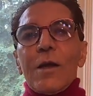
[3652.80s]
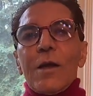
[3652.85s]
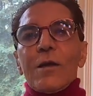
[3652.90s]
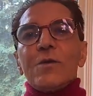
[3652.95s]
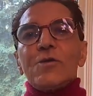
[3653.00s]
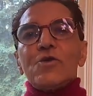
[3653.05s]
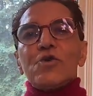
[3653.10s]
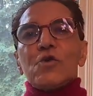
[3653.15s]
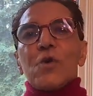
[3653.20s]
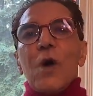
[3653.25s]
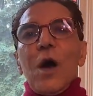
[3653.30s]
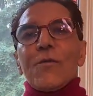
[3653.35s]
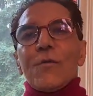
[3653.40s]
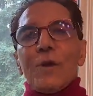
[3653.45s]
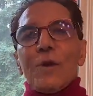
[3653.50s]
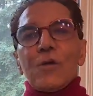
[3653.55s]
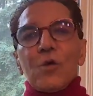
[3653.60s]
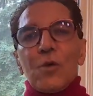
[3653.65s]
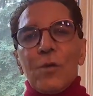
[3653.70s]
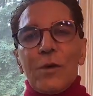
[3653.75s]
The issue
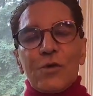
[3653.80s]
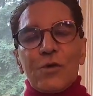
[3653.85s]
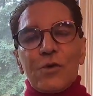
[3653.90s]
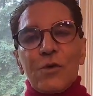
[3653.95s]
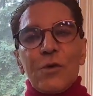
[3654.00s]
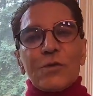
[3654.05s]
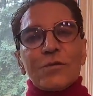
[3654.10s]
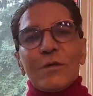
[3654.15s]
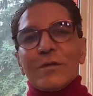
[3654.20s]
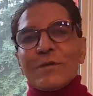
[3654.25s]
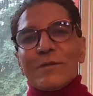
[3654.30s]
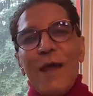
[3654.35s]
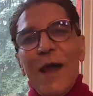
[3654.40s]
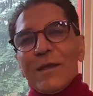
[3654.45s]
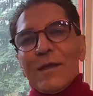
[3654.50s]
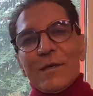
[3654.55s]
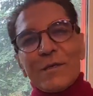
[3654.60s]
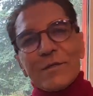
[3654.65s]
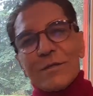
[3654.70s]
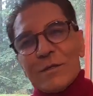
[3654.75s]
of the endometriosis,
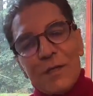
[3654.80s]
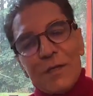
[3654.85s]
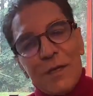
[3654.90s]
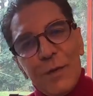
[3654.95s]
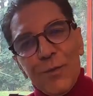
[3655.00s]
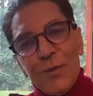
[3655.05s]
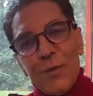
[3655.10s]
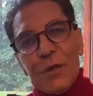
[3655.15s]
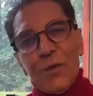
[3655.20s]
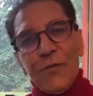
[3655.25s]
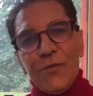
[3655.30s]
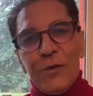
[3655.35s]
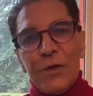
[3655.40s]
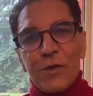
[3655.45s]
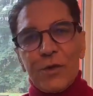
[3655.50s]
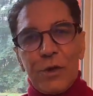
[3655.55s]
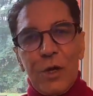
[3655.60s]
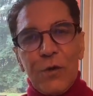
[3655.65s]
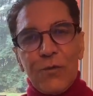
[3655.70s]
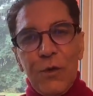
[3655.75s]
that is deep
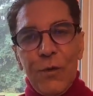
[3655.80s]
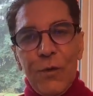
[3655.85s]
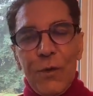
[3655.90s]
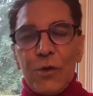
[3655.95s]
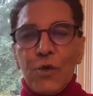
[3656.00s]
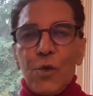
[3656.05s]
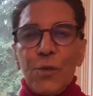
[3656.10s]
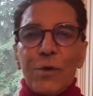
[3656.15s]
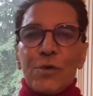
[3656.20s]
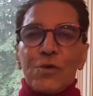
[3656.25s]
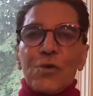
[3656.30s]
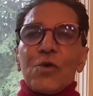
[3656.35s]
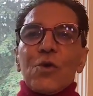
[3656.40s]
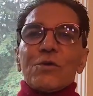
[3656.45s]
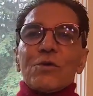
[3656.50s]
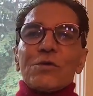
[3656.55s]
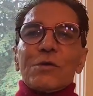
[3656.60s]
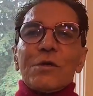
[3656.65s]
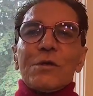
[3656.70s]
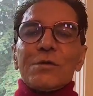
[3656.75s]
infiltrative
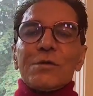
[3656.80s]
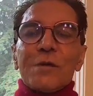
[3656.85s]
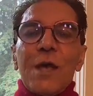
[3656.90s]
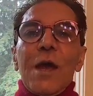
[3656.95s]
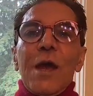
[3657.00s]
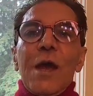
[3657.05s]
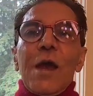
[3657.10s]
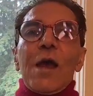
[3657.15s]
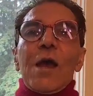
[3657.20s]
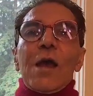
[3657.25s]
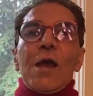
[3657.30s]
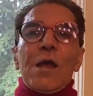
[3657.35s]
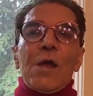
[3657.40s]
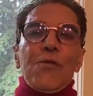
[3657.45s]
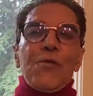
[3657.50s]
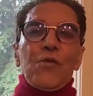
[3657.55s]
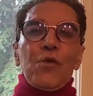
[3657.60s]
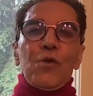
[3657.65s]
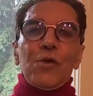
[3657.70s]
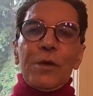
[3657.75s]
endometriosis.
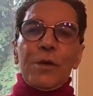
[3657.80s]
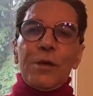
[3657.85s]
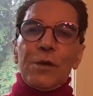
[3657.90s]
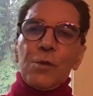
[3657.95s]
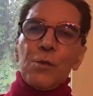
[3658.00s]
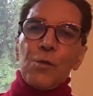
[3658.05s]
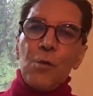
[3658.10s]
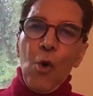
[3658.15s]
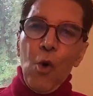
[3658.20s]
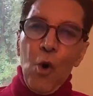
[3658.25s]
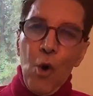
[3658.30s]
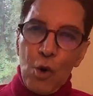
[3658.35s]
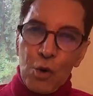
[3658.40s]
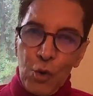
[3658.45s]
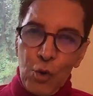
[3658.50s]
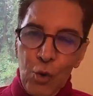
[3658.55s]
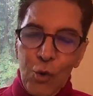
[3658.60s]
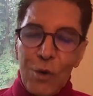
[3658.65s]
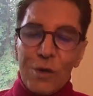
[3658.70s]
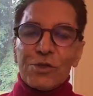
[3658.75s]
If you need
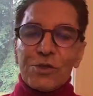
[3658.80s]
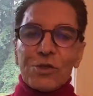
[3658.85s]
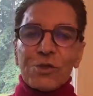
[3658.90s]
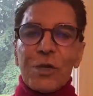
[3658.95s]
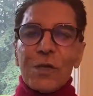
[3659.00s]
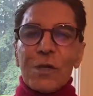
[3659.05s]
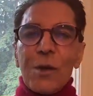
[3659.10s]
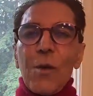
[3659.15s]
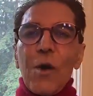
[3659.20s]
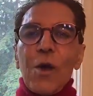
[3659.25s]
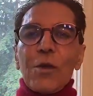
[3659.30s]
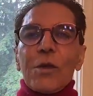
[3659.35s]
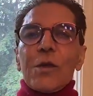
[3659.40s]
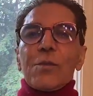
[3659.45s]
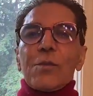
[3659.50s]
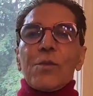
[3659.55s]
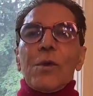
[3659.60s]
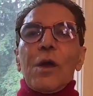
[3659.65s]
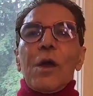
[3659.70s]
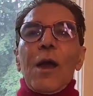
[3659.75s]
more question about
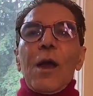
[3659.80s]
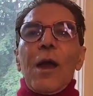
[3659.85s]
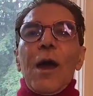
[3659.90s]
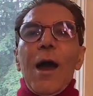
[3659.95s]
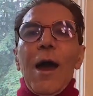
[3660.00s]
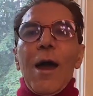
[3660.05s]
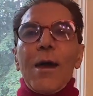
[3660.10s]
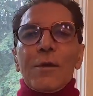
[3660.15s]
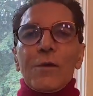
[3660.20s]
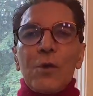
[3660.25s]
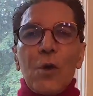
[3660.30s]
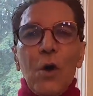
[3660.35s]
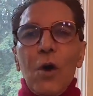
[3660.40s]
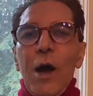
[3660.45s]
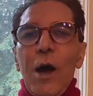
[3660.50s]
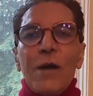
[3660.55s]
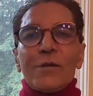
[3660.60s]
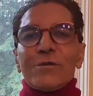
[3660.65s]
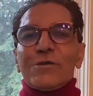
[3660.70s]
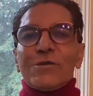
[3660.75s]
it, I know